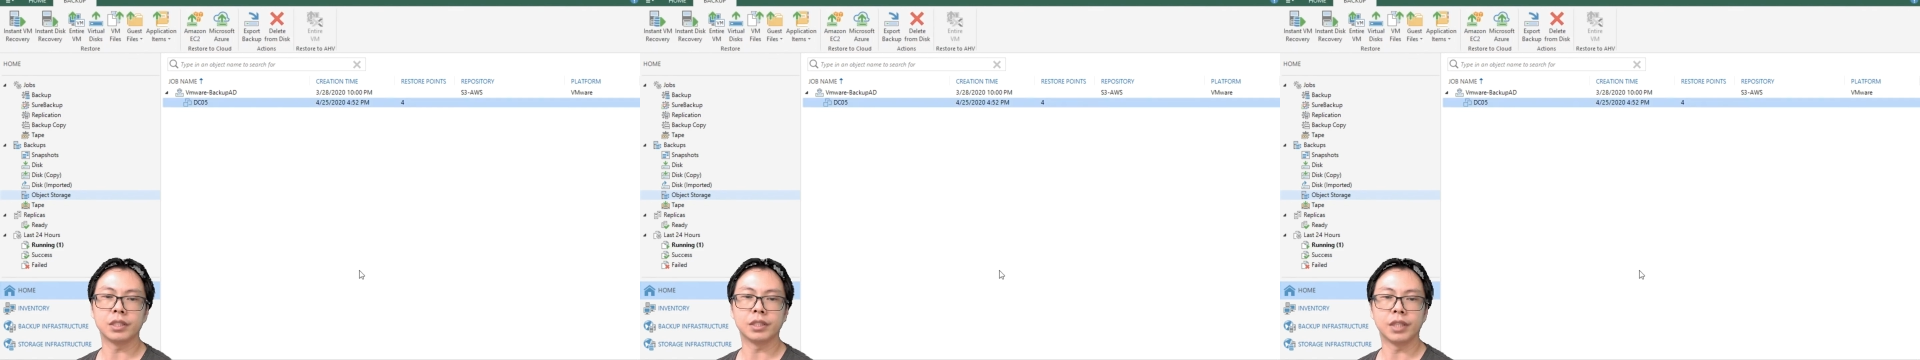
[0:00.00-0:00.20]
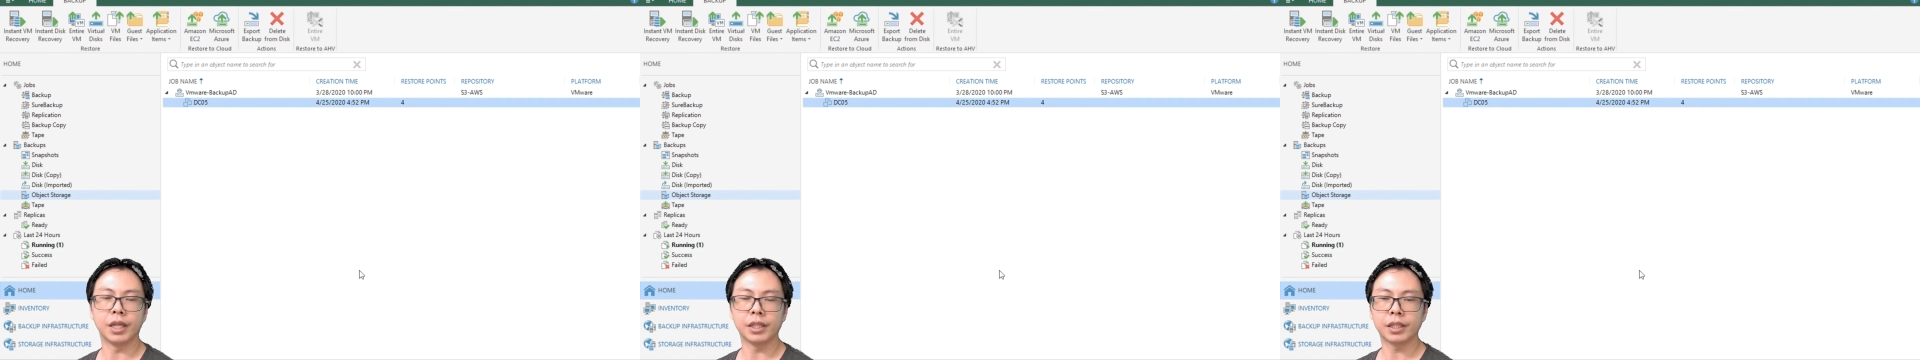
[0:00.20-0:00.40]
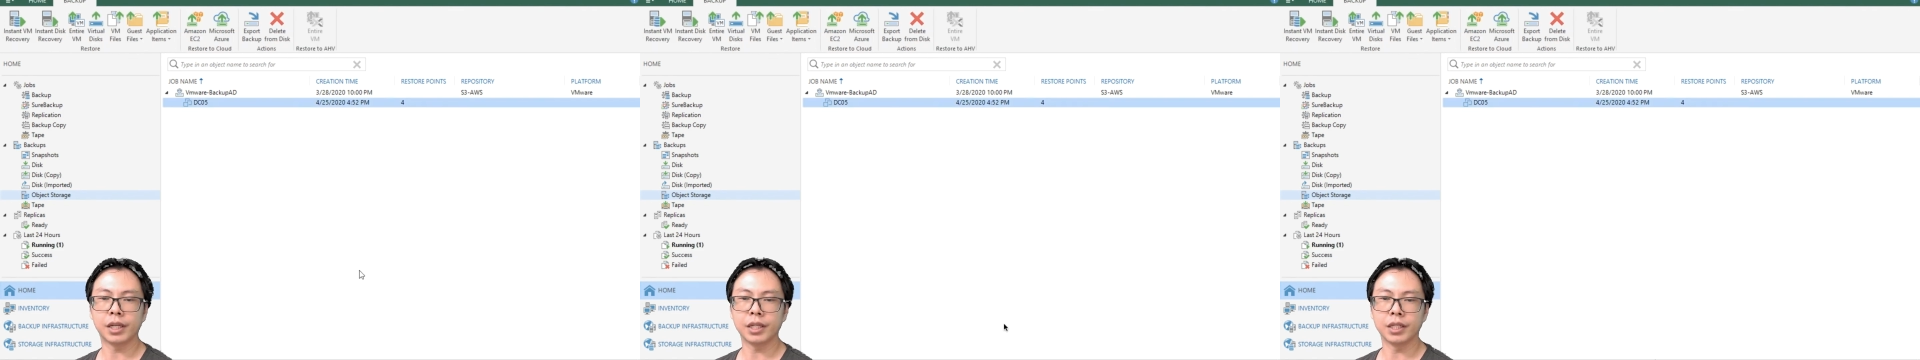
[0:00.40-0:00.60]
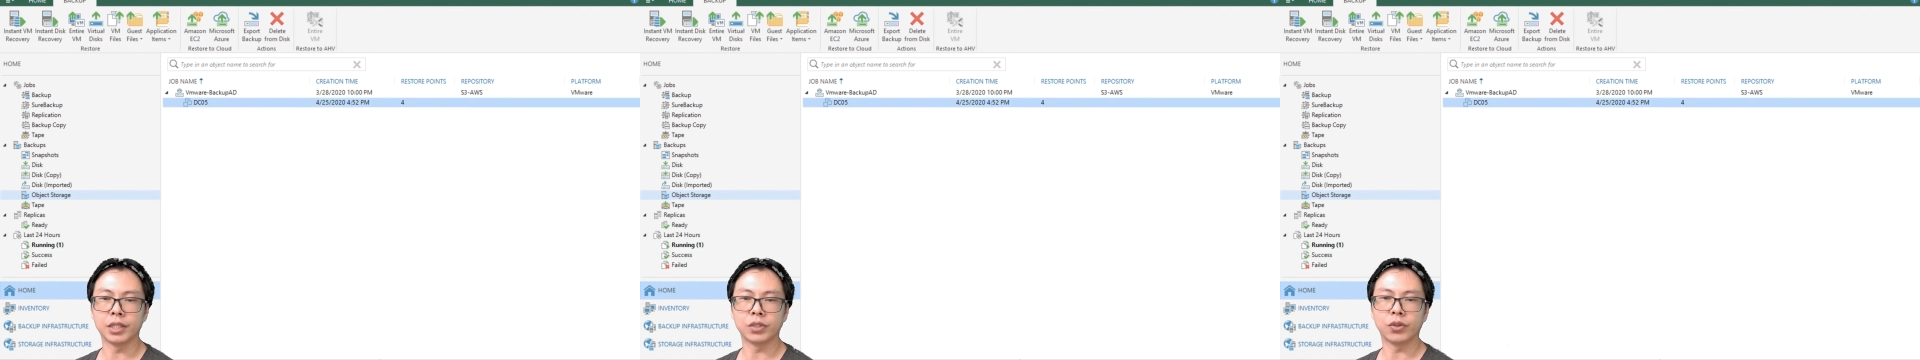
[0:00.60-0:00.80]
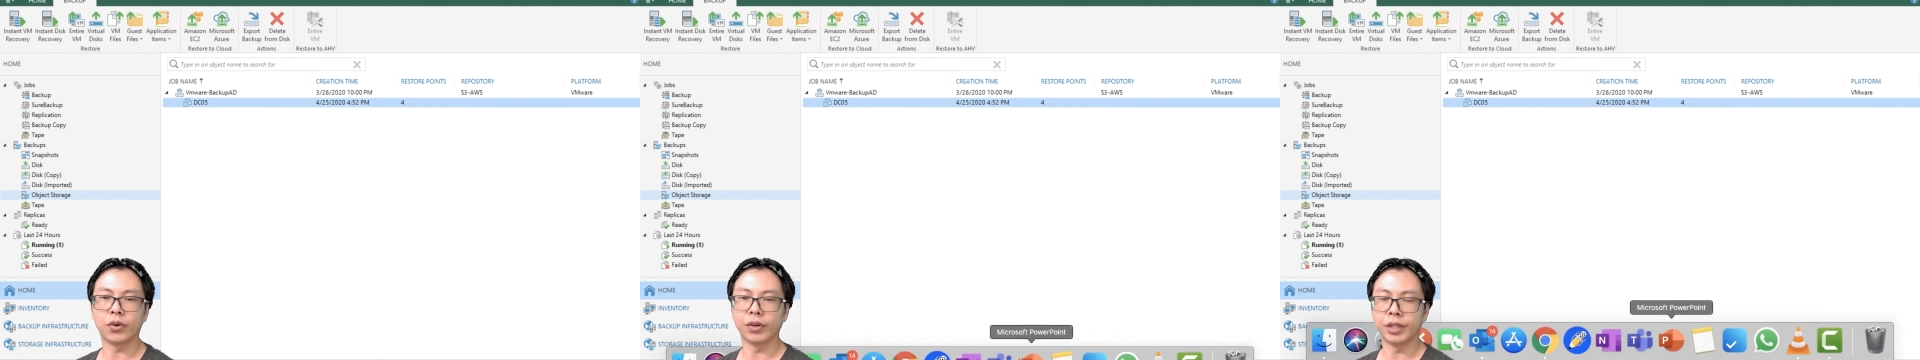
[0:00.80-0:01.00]
data
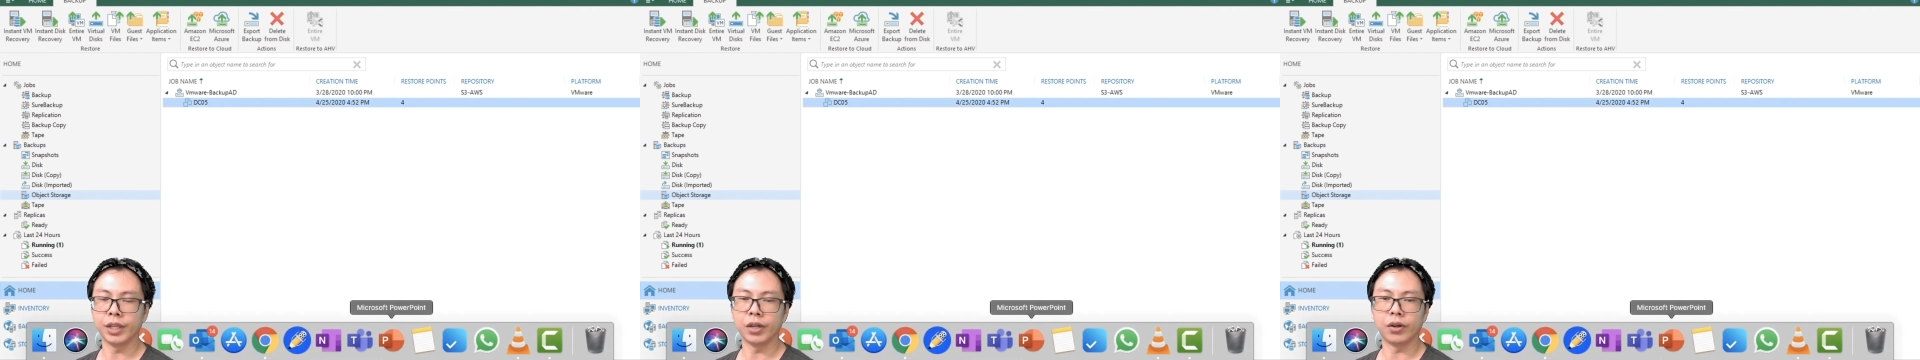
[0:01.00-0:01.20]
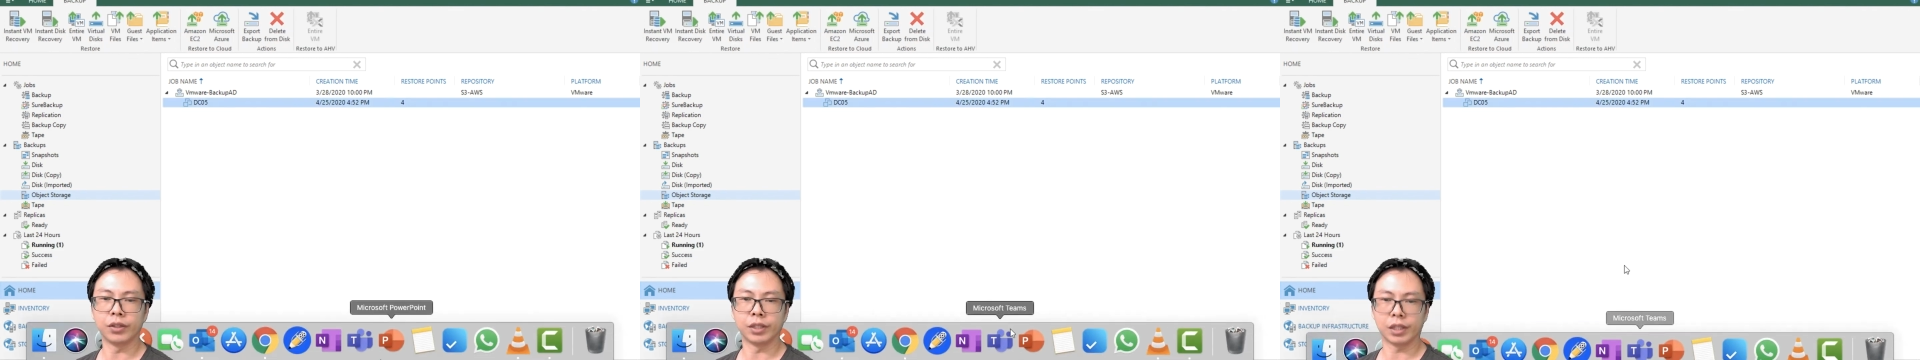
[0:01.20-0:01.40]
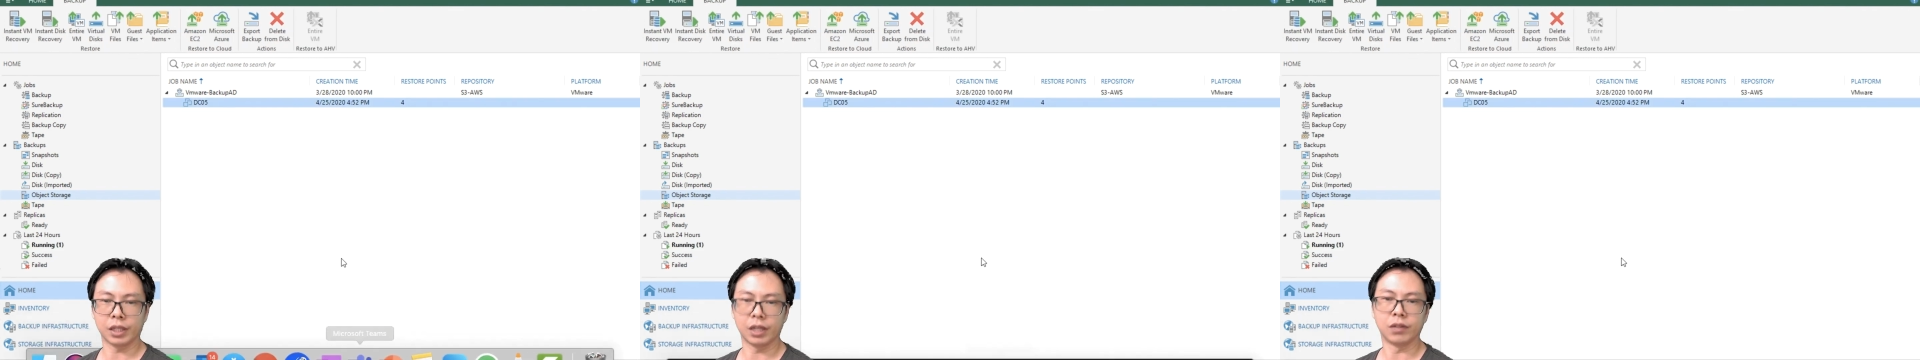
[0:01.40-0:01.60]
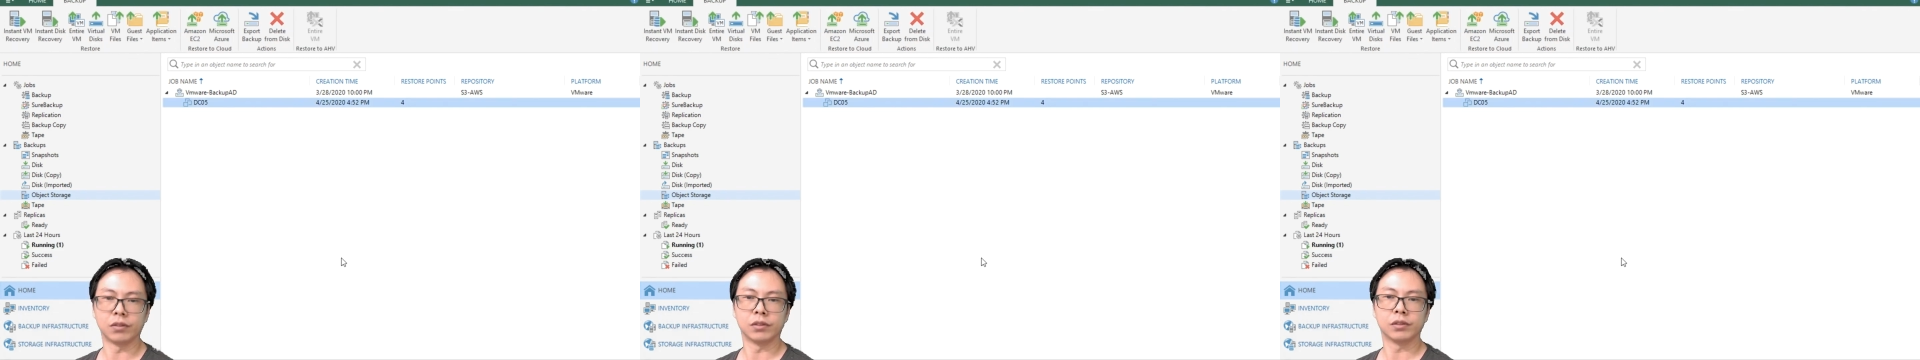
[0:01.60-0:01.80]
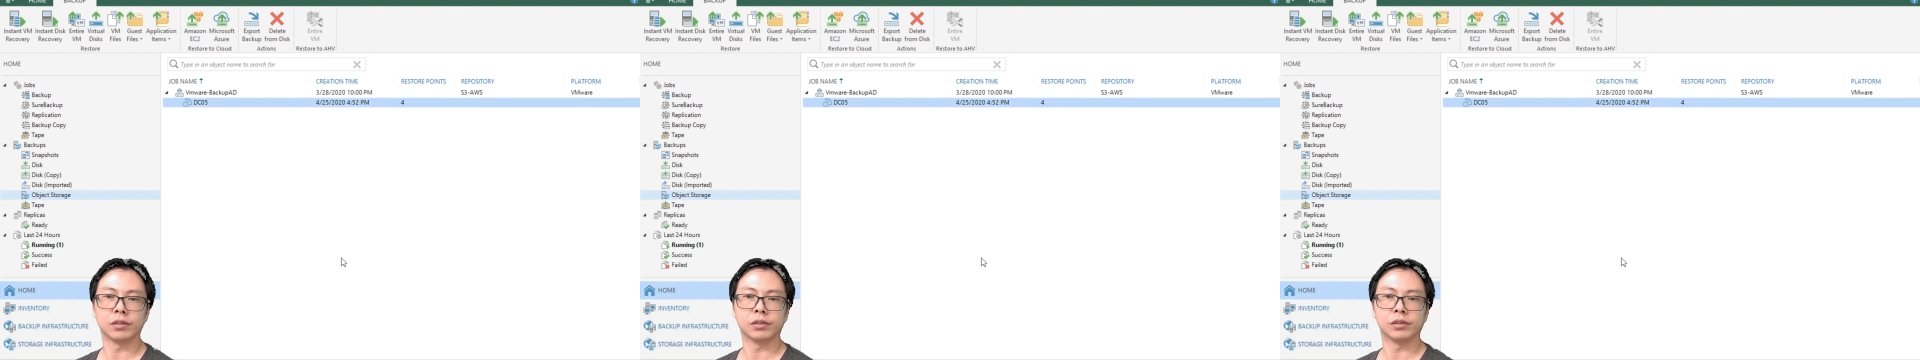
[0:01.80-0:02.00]
is already on the cloud,
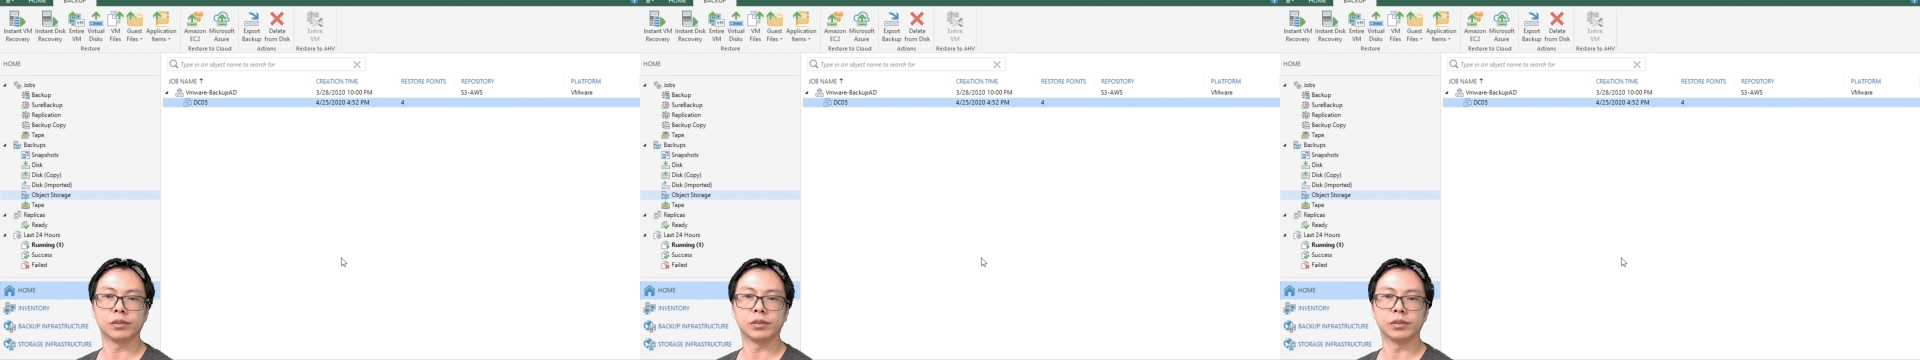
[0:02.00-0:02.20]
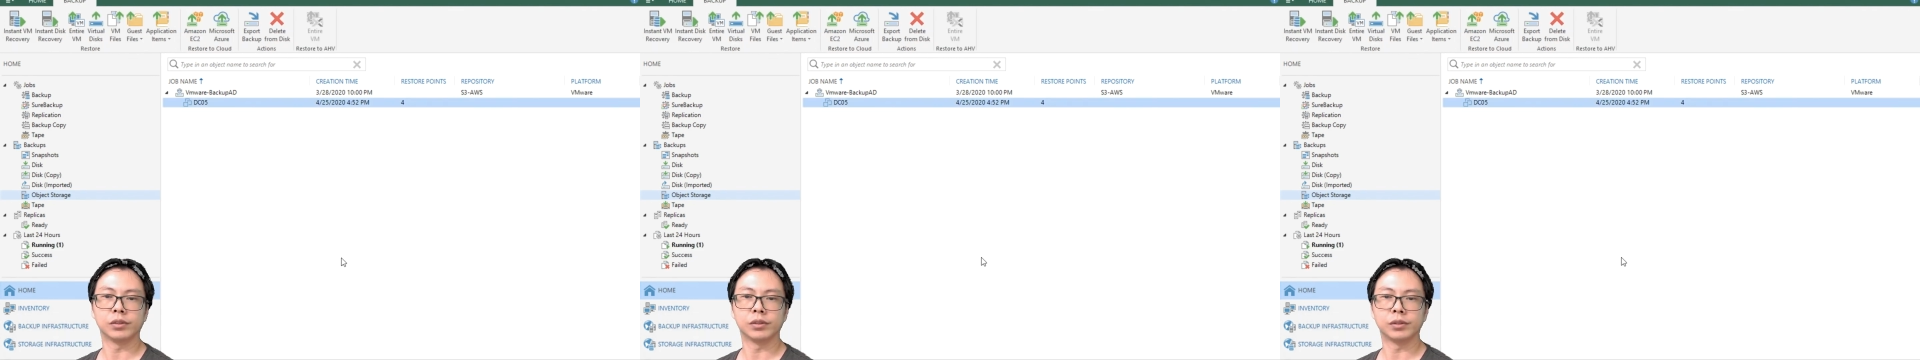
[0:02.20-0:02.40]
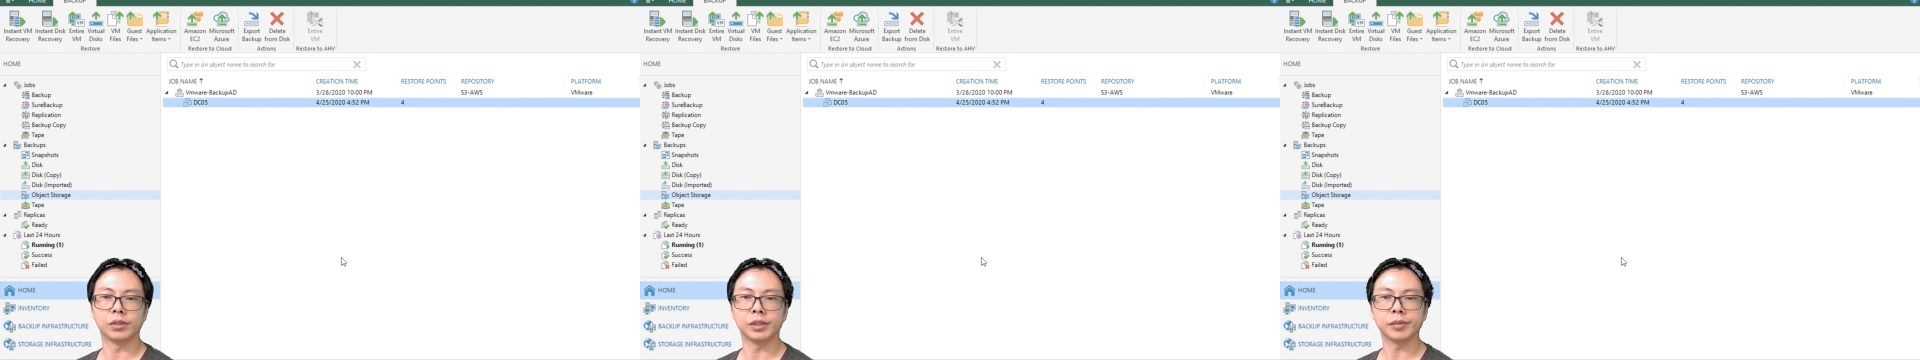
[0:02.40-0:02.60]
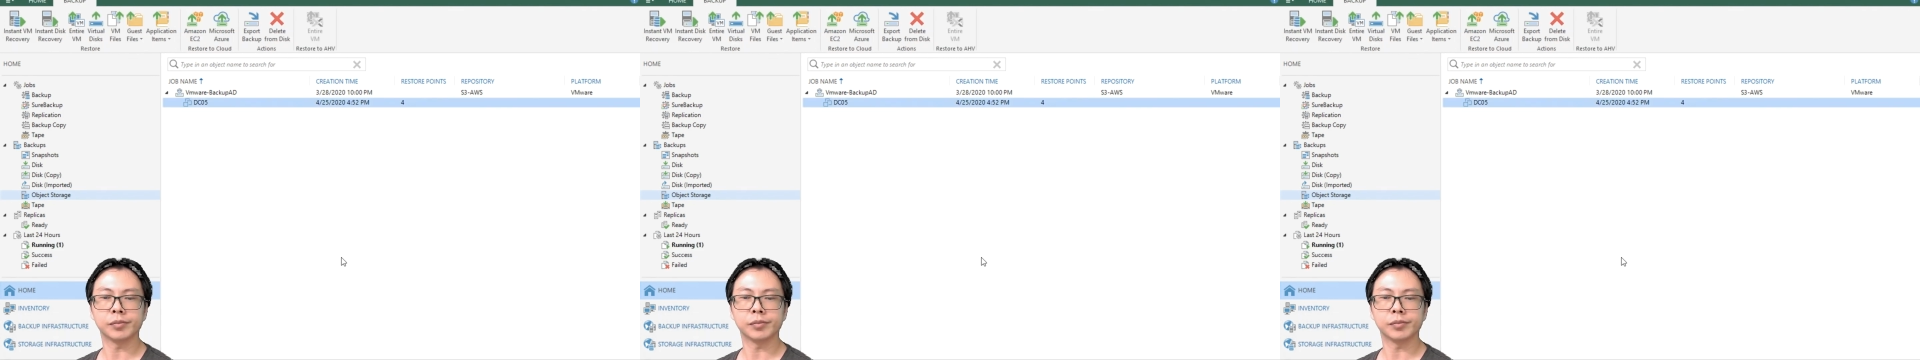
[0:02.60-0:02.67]
right?